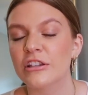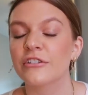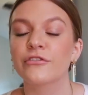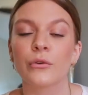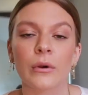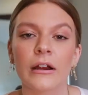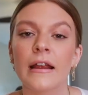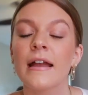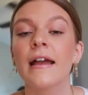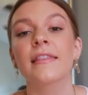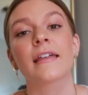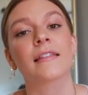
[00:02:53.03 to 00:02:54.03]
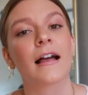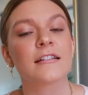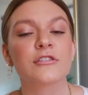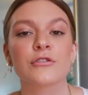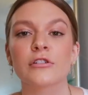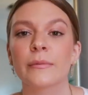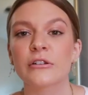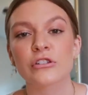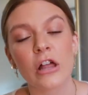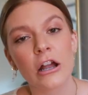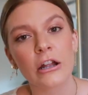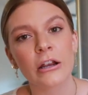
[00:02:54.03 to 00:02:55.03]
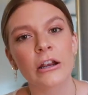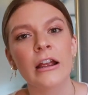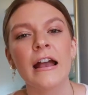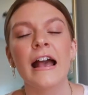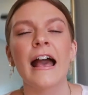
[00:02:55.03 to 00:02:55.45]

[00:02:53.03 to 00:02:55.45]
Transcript: therefore they last you so much longer,